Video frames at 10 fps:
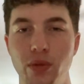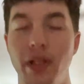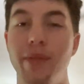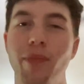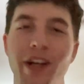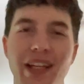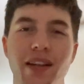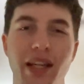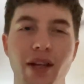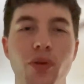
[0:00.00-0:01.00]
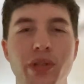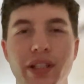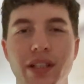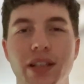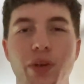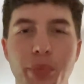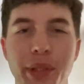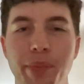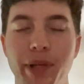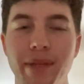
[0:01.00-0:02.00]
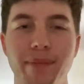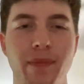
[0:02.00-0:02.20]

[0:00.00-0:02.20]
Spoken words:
They hold it a little bit, but